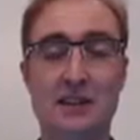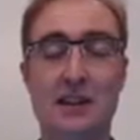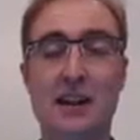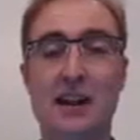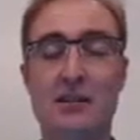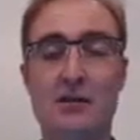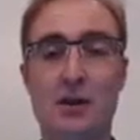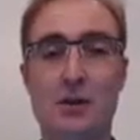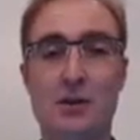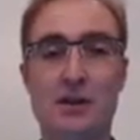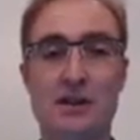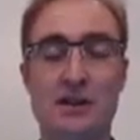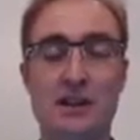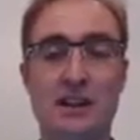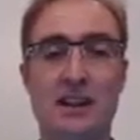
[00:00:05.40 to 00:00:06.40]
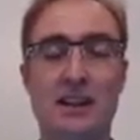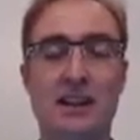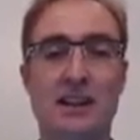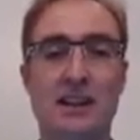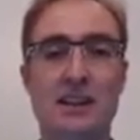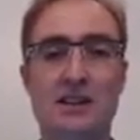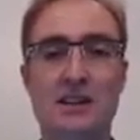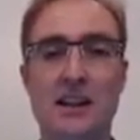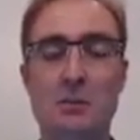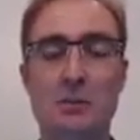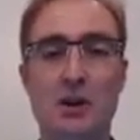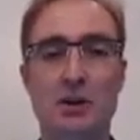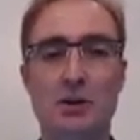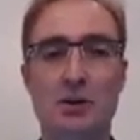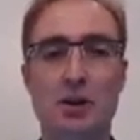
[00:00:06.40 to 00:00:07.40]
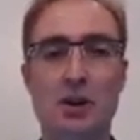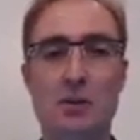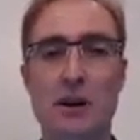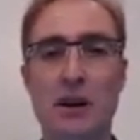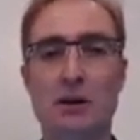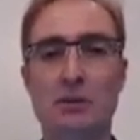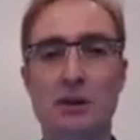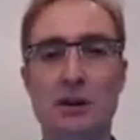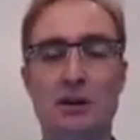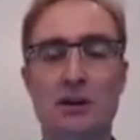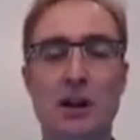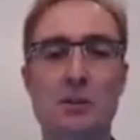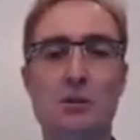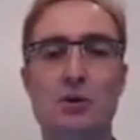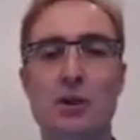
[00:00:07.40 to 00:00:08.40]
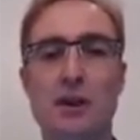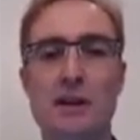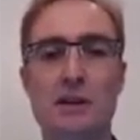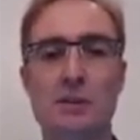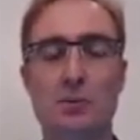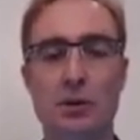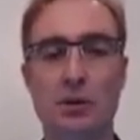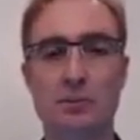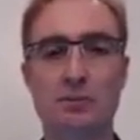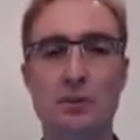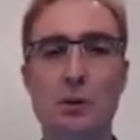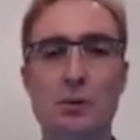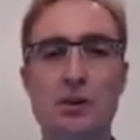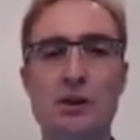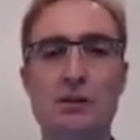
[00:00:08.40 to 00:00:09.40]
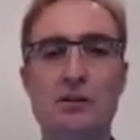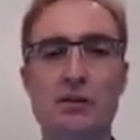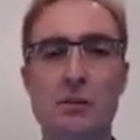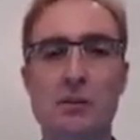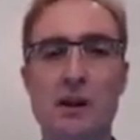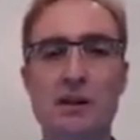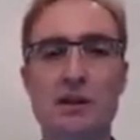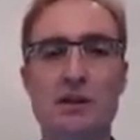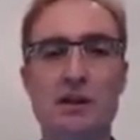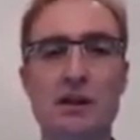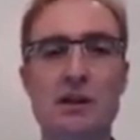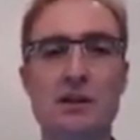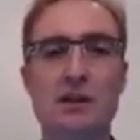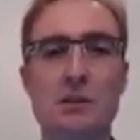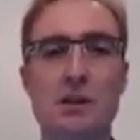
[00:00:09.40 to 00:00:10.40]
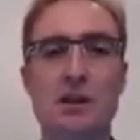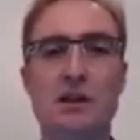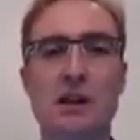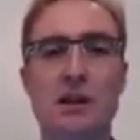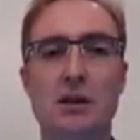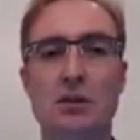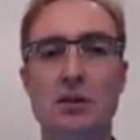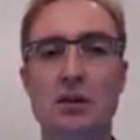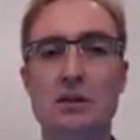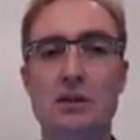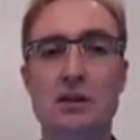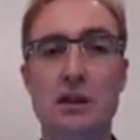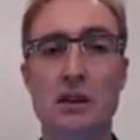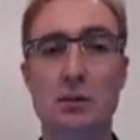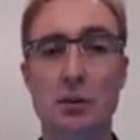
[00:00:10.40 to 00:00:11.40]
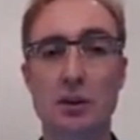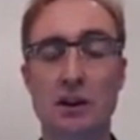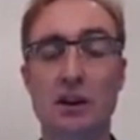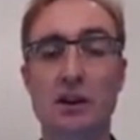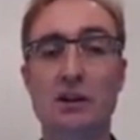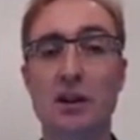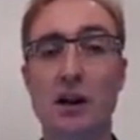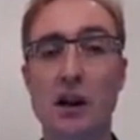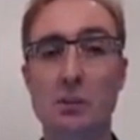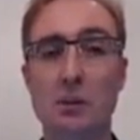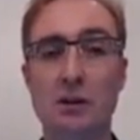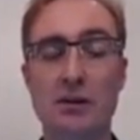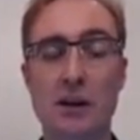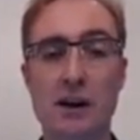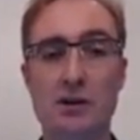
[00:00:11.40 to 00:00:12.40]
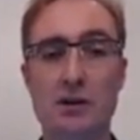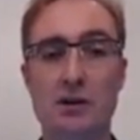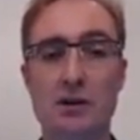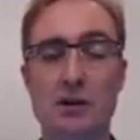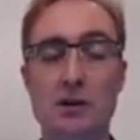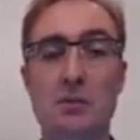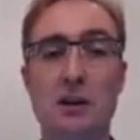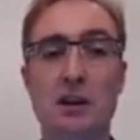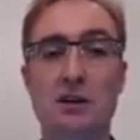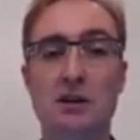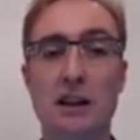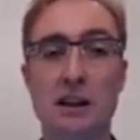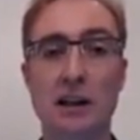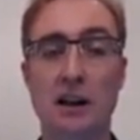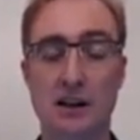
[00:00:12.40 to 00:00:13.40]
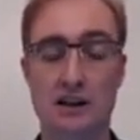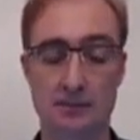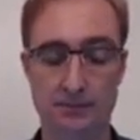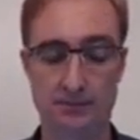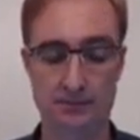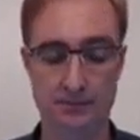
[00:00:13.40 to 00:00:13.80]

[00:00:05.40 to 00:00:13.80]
G'day viewers. In this segment I'll talk about real-time transport in which information needs to be sent across the network in a timely fashion to meet a deadline.